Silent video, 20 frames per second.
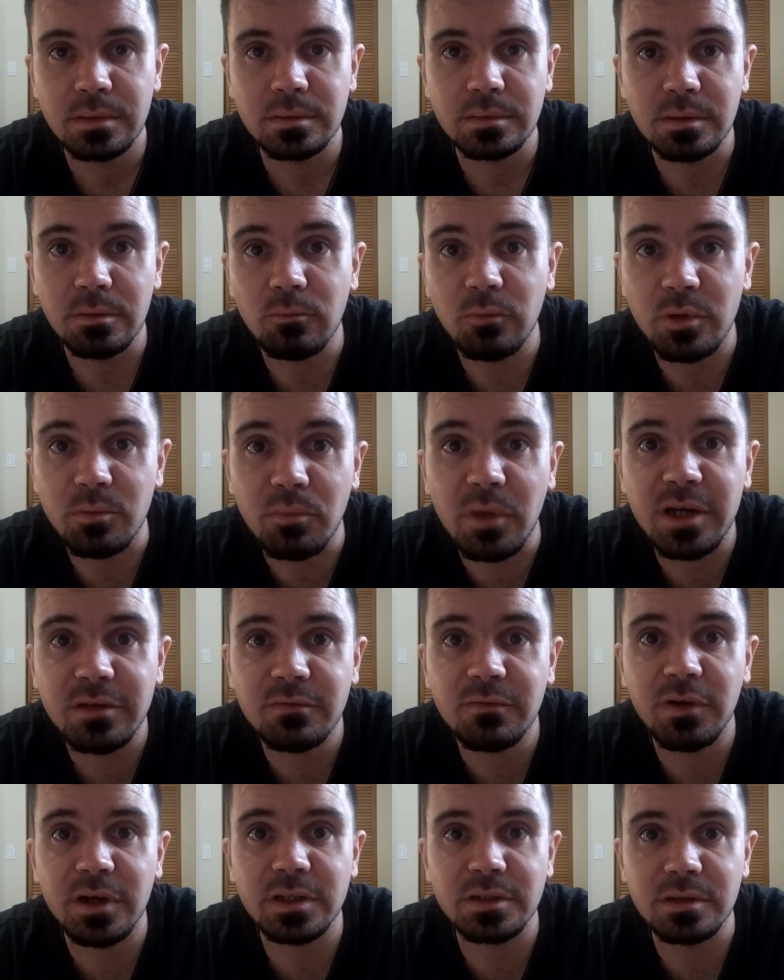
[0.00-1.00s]
then we might
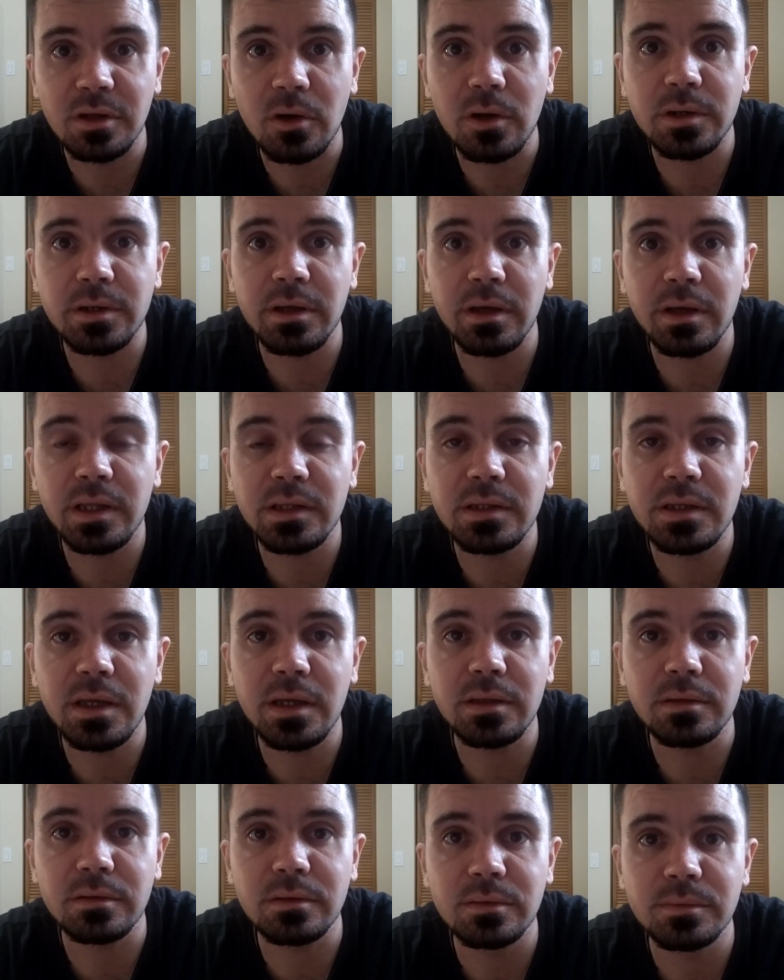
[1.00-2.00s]
find Narnia at the
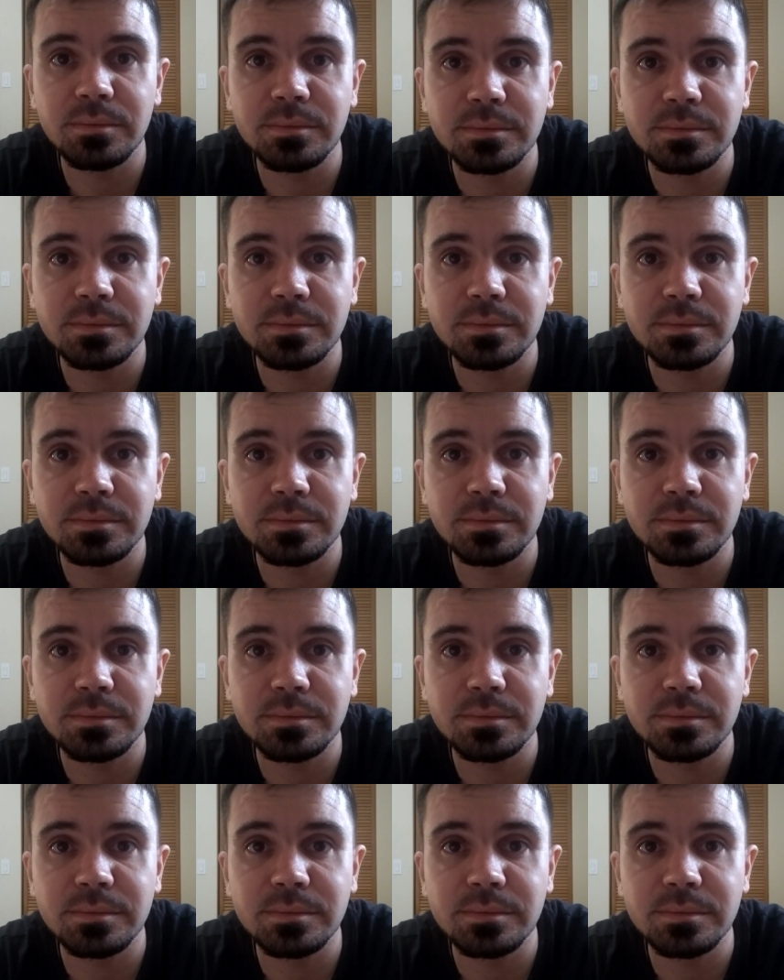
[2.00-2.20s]
end.